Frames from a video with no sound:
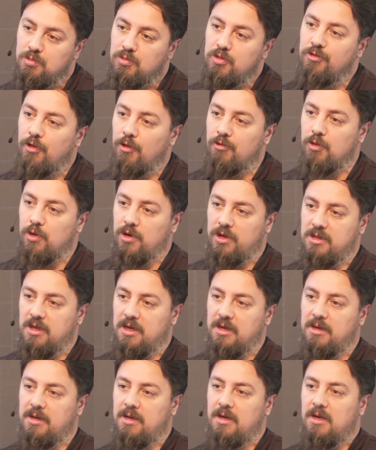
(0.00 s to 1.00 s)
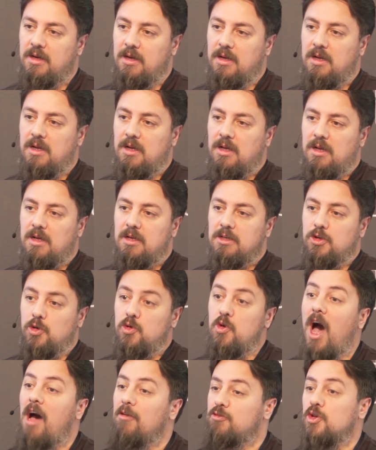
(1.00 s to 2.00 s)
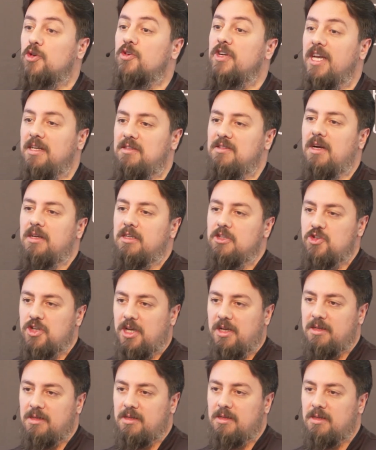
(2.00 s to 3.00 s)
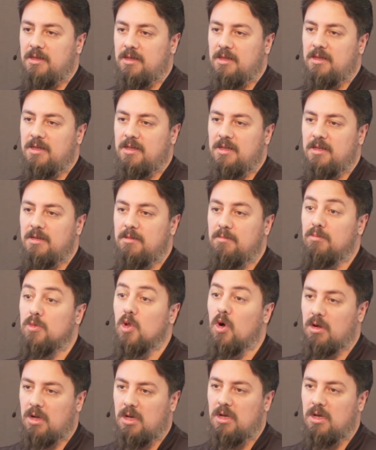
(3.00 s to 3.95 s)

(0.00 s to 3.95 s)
proof of work there. So you have to create the eigenchain block.